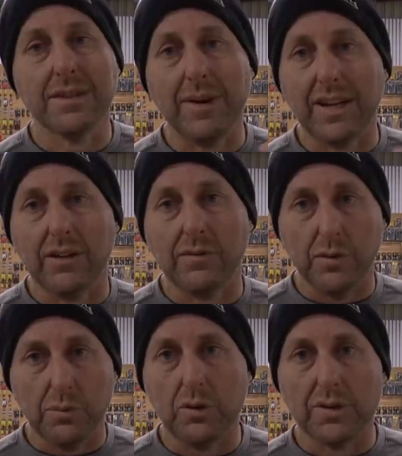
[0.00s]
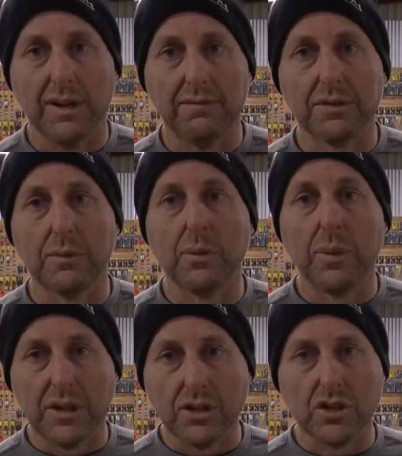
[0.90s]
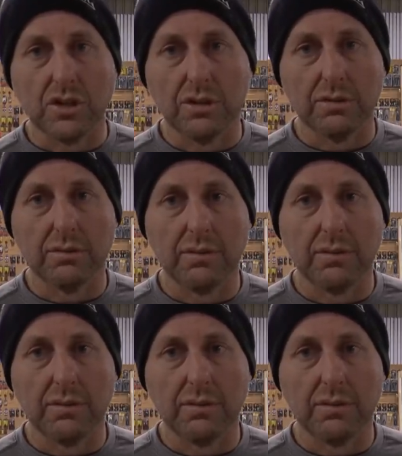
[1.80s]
to make you feel more comfortable when you shoot.